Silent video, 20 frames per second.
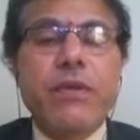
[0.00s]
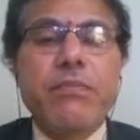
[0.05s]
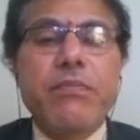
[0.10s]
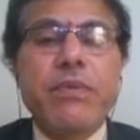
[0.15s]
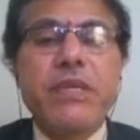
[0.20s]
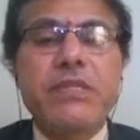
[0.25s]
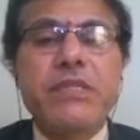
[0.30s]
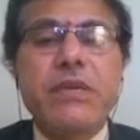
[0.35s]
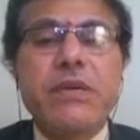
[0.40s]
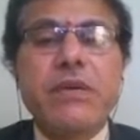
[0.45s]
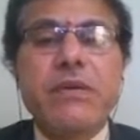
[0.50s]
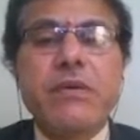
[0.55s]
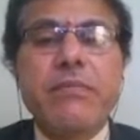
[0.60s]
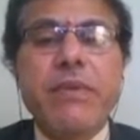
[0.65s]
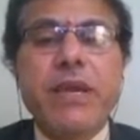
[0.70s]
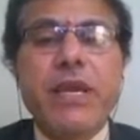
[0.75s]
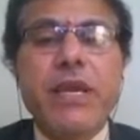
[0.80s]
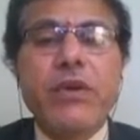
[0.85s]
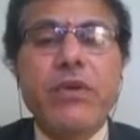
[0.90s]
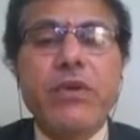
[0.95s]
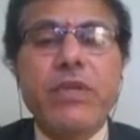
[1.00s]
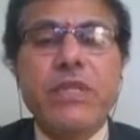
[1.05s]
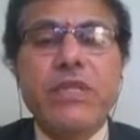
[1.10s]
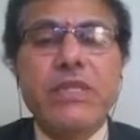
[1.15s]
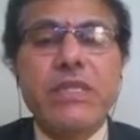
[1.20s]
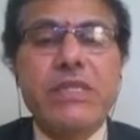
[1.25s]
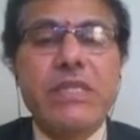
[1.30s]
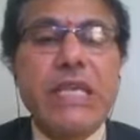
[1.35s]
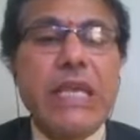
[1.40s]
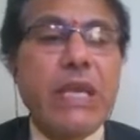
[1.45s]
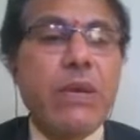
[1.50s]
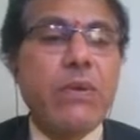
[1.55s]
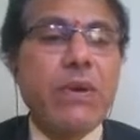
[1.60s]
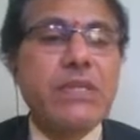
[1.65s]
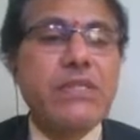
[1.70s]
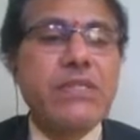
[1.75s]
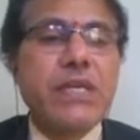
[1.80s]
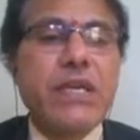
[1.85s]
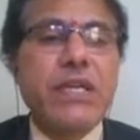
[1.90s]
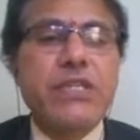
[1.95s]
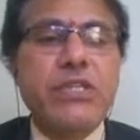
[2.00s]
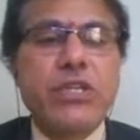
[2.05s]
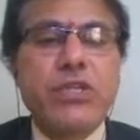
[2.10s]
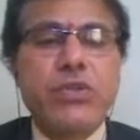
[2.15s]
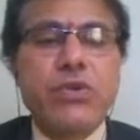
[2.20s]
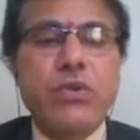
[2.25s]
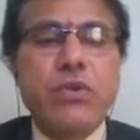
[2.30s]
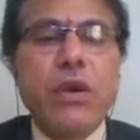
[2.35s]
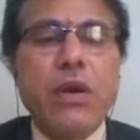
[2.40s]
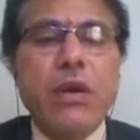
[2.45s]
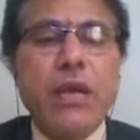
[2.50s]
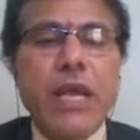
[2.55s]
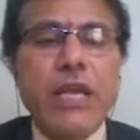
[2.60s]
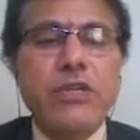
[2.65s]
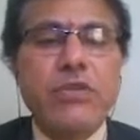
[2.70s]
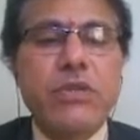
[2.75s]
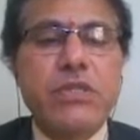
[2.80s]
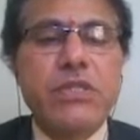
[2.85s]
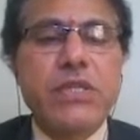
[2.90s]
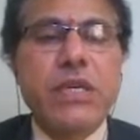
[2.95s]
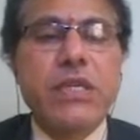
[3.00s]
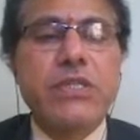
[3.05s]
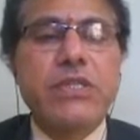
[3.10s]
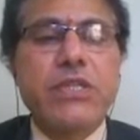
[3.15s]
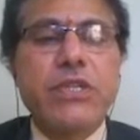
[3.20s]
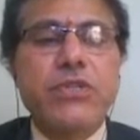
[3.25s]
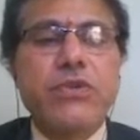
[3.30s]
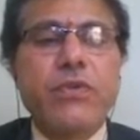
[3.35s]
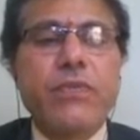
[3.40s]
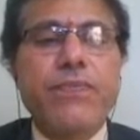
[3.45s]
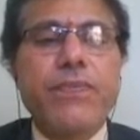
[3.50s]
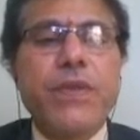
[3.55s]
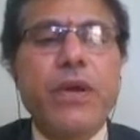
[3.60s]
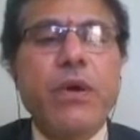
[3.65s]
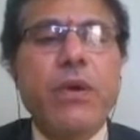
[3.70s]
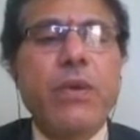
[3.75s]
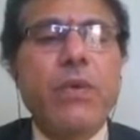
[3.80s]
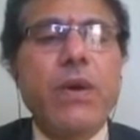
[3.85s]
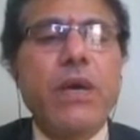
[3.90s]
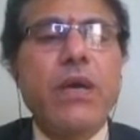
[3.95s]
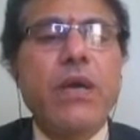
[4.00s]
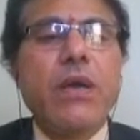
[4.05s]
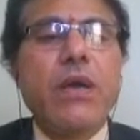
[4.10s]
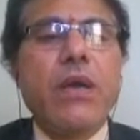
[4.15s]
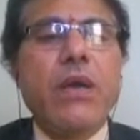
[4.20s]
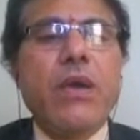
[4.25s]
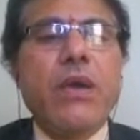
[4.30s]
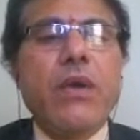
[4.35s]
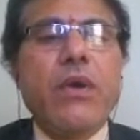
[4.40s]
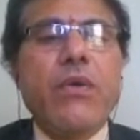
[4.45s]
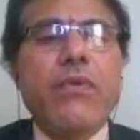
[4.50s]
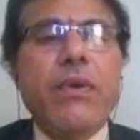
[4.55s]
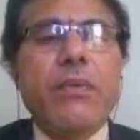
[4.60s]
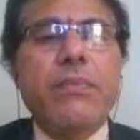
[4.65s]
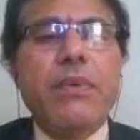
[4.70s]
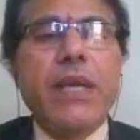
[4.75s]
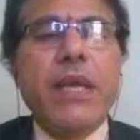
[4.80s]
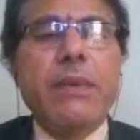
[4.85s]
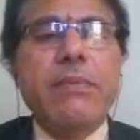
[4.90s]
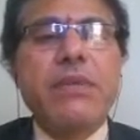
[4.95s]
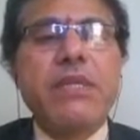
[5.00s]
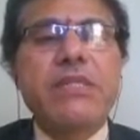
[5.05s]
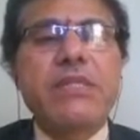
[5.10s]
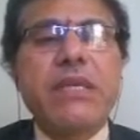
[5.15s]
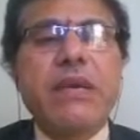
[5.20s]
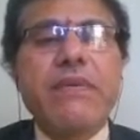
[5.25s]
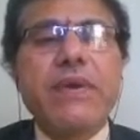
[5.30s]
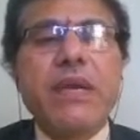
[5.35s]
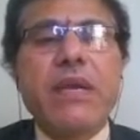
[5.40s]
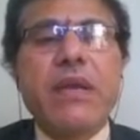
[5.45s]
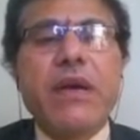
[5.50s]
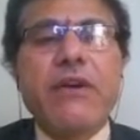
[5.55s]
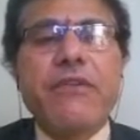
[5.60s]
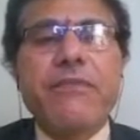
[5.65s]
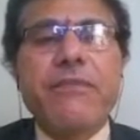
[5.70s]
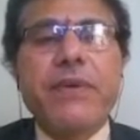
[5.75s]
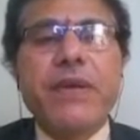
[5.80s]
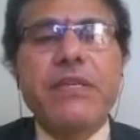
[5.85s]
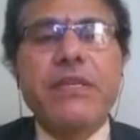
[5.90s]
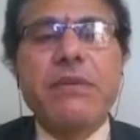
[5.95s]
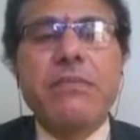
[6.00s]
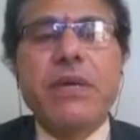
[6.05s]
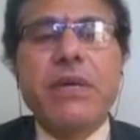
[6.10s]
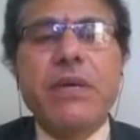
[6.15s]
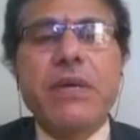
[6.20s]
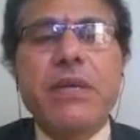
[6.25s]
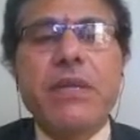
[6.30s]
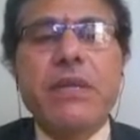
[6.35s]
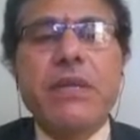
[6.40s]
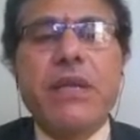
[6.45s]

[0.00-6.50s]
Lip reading: Please make a note. This is equivalent slenderness ratio, not actual slenderness ratio. However, from table 7 of page number